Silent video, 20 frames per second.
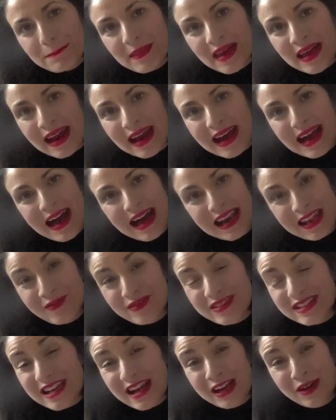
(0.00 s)
And I can't
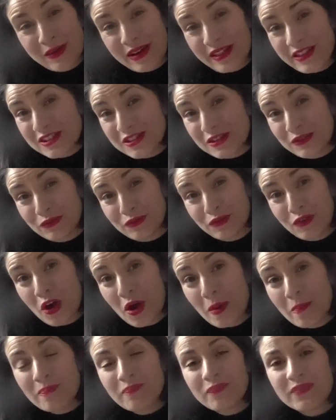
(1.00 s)
even tell you where this is
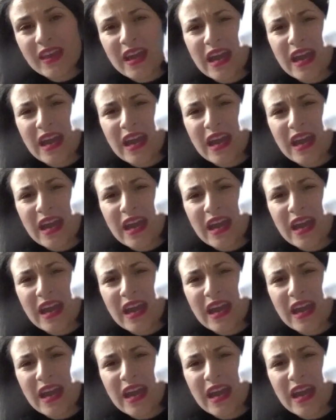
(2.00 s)
from.